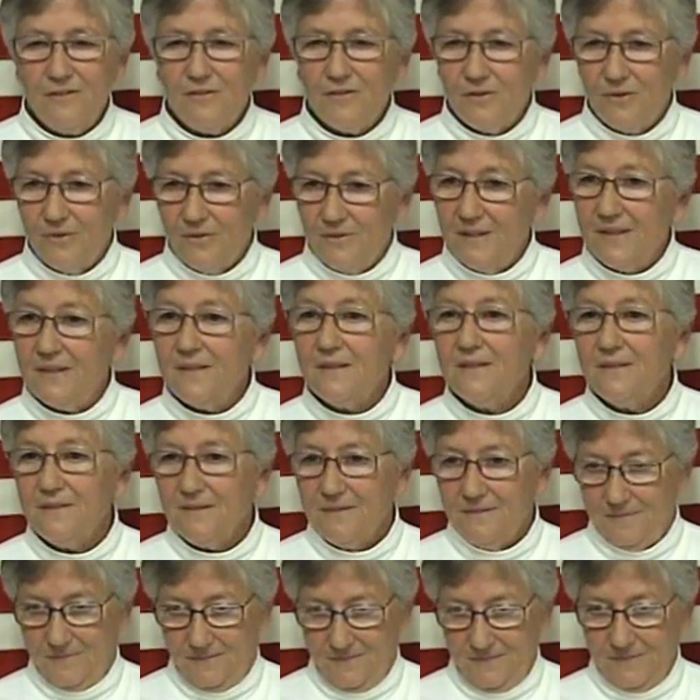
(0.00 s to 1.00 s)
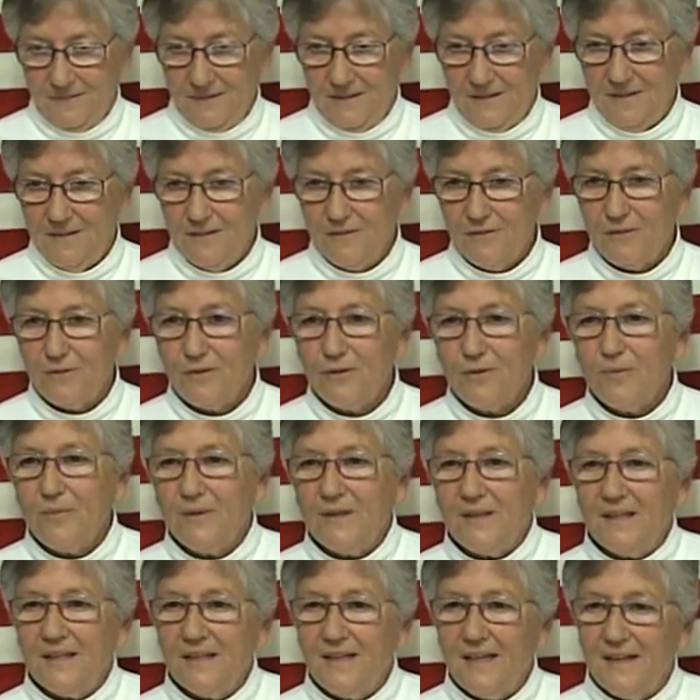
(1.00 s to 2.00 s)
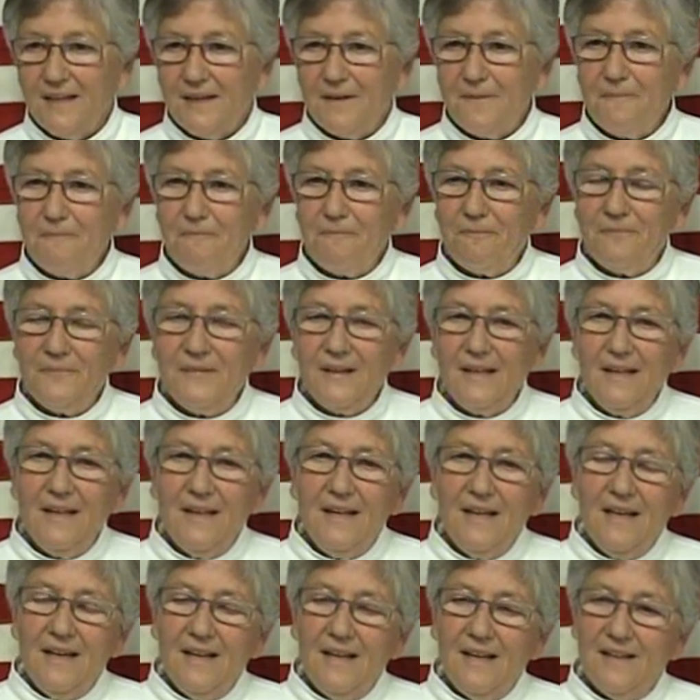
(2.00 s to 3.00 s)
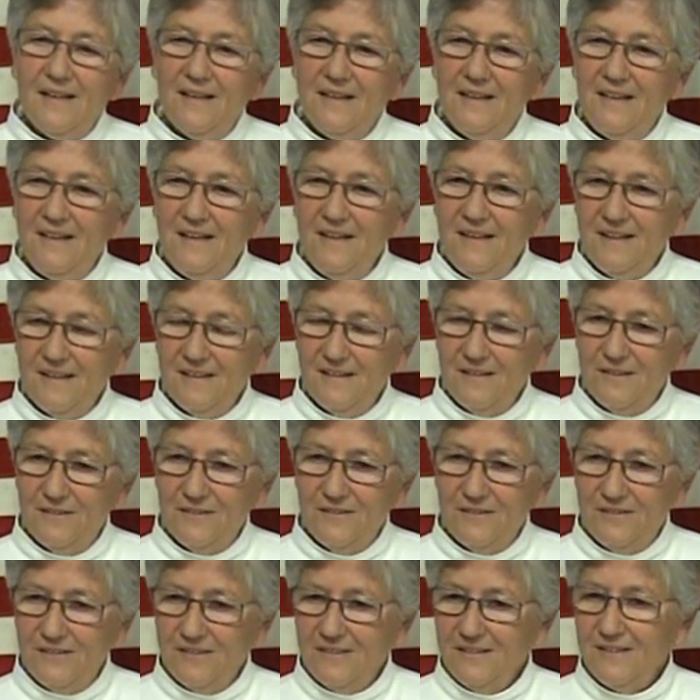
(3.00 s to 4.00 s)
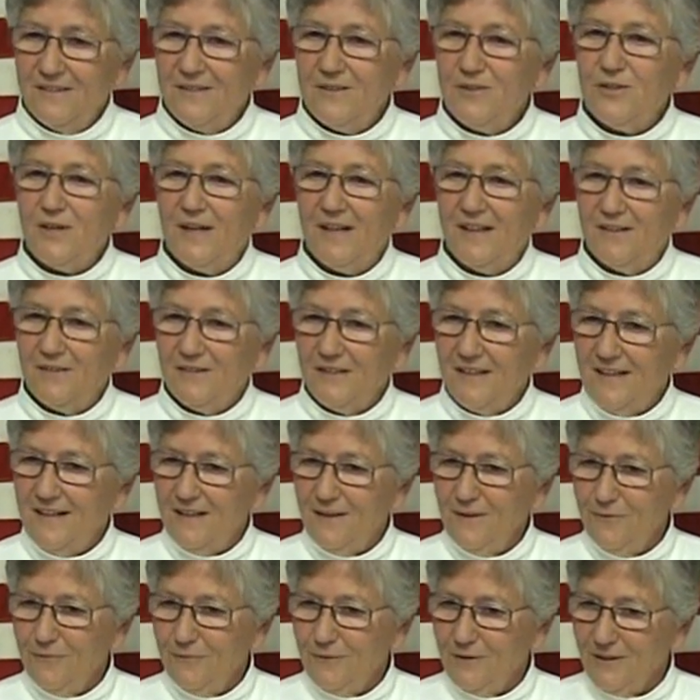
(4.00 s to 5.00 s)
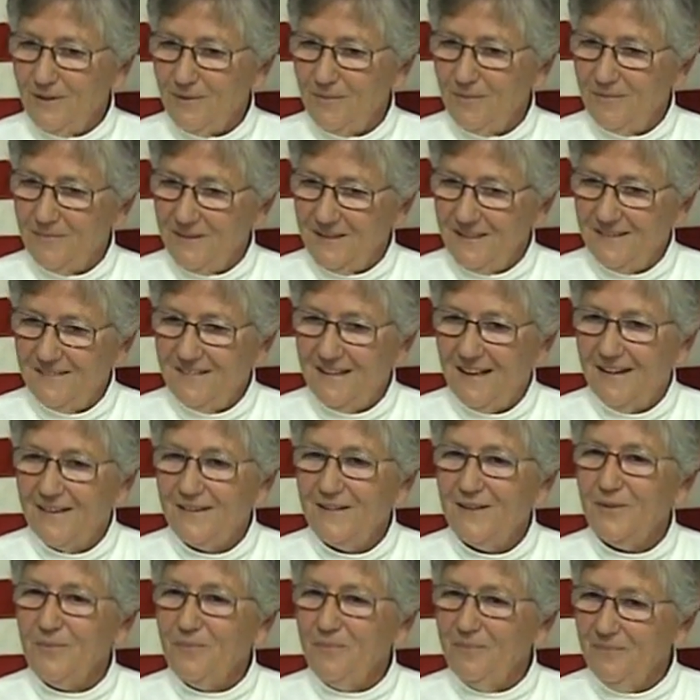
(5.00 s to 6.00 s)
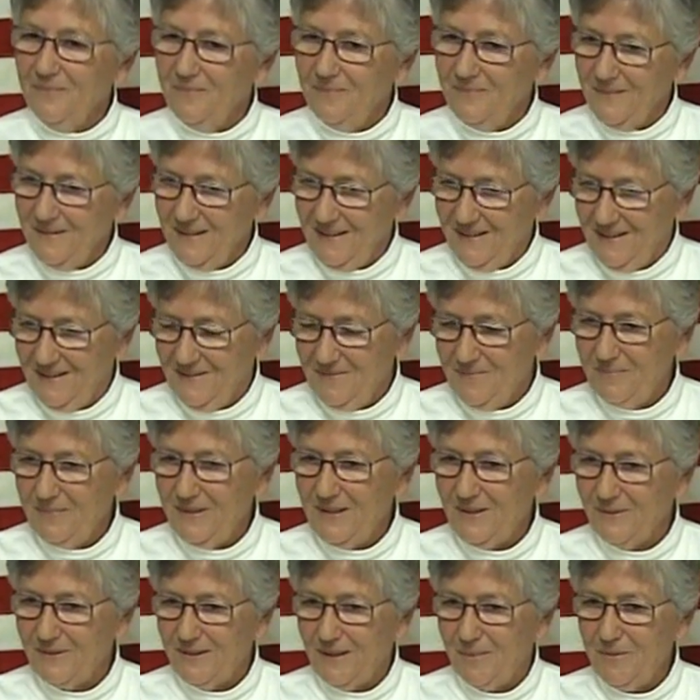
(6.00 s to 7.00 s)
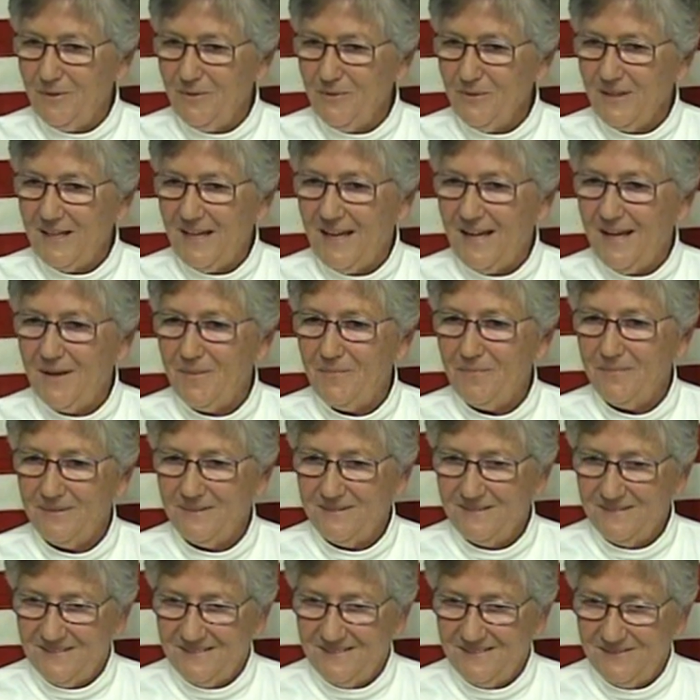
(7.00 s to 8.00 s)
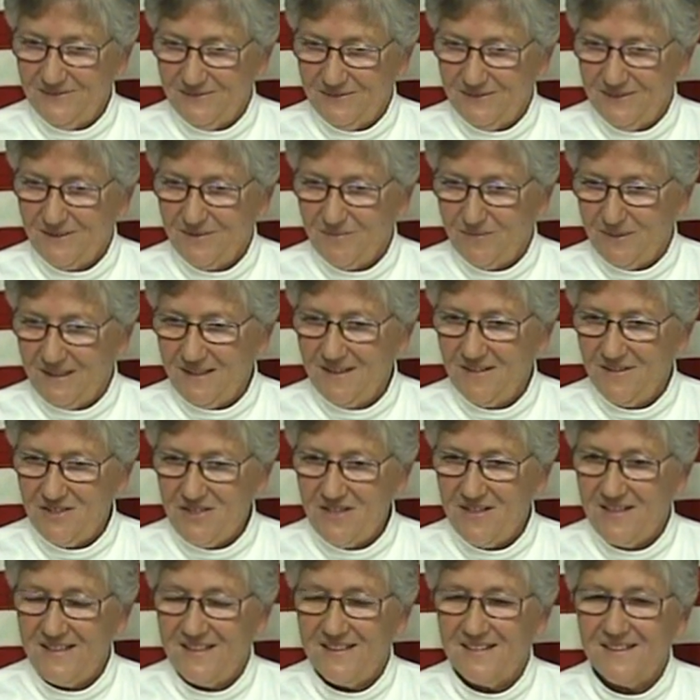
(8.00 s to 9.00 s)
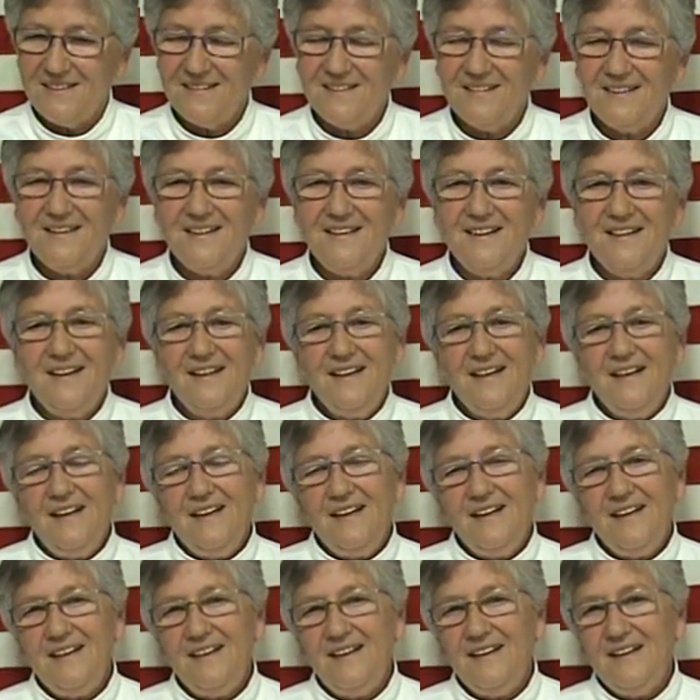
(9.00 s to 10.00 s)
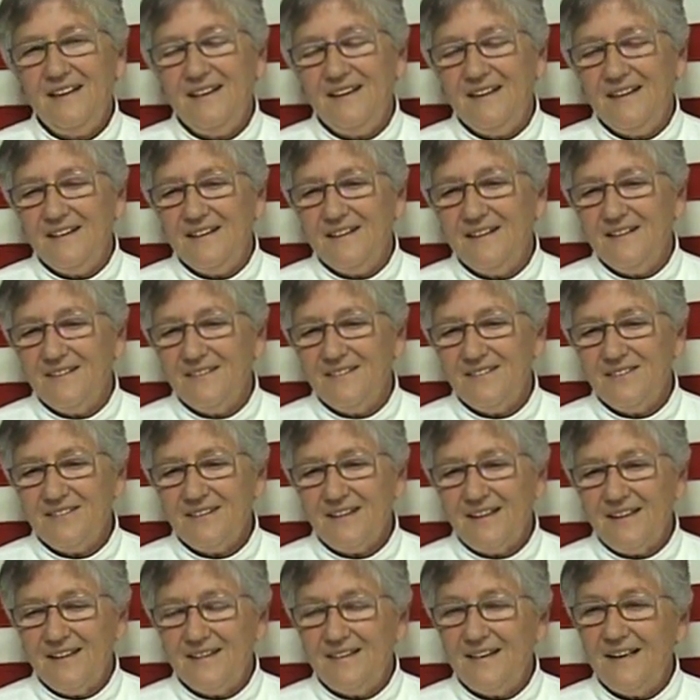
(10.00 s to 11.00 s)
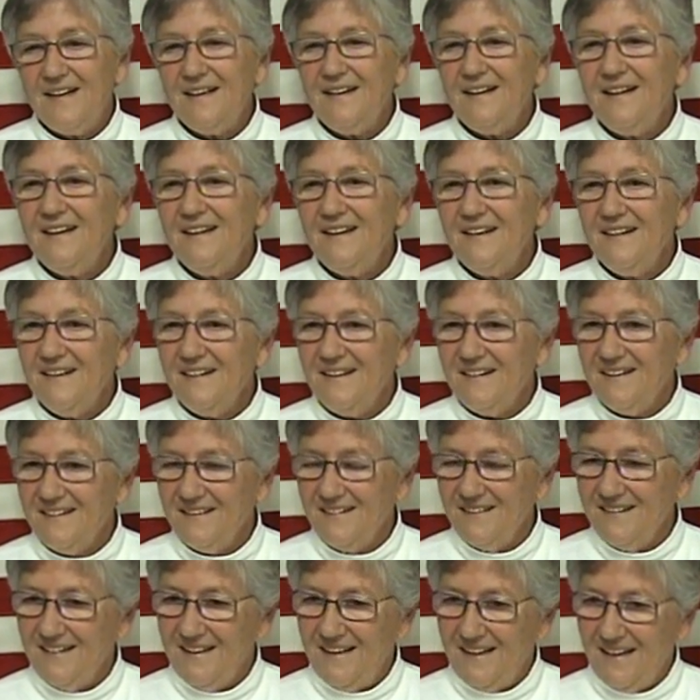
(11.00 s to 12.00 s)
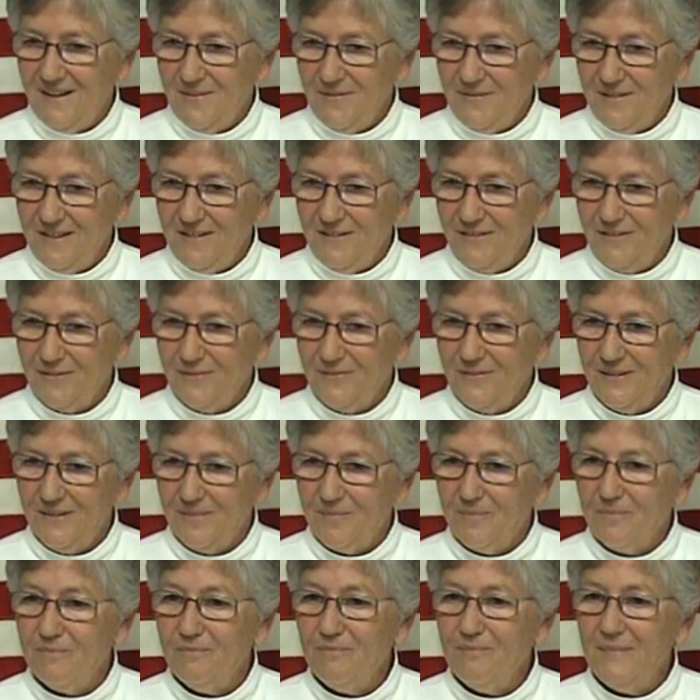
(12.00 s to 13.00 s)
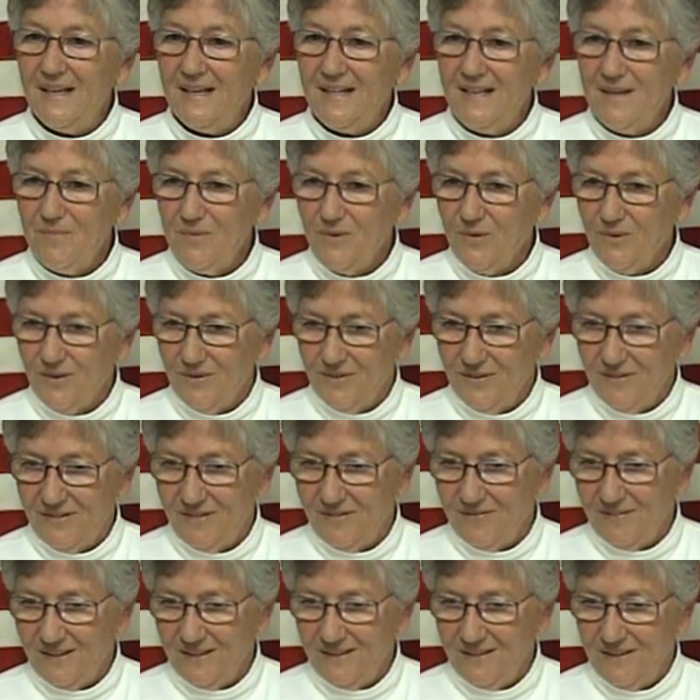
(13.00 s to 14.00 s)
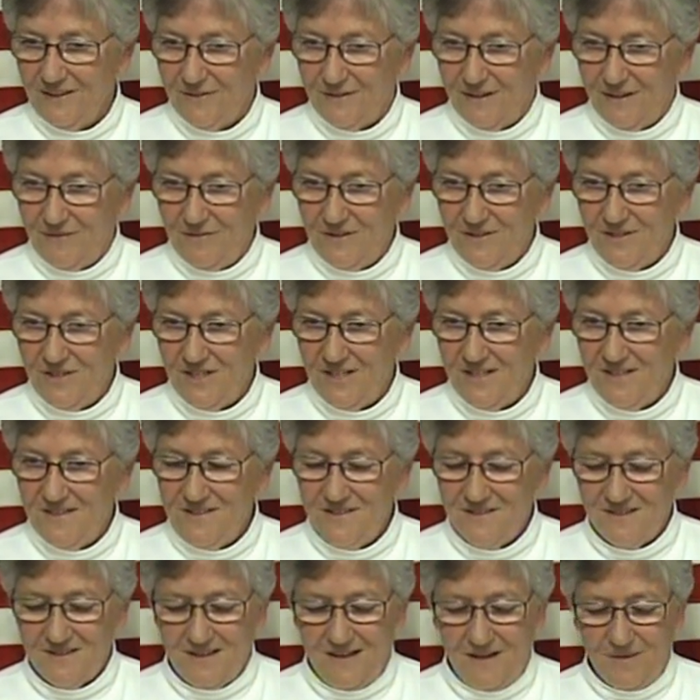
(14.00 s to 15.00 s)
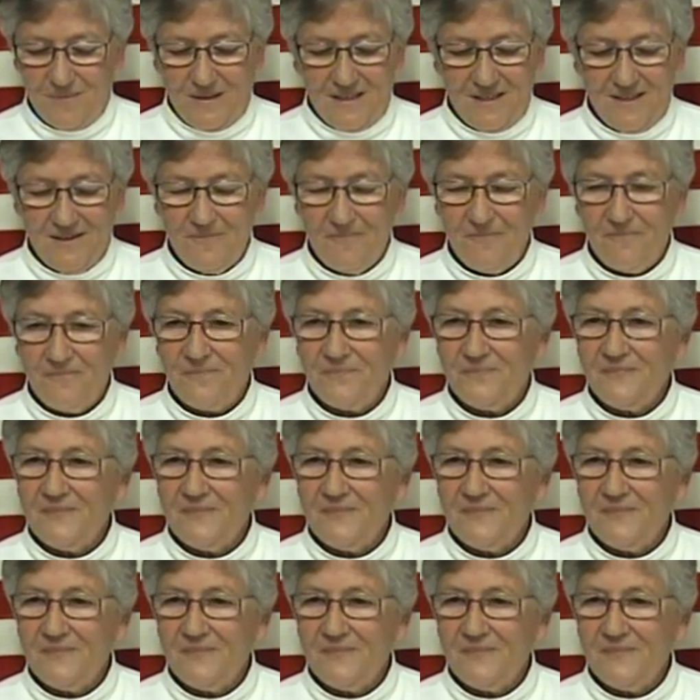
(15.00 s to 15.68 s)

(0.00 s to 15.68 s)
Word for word: So there is Erwin again, and he is translating for the Italian POW camp, for the British there. He is, and then they have these many more civilian refugees coming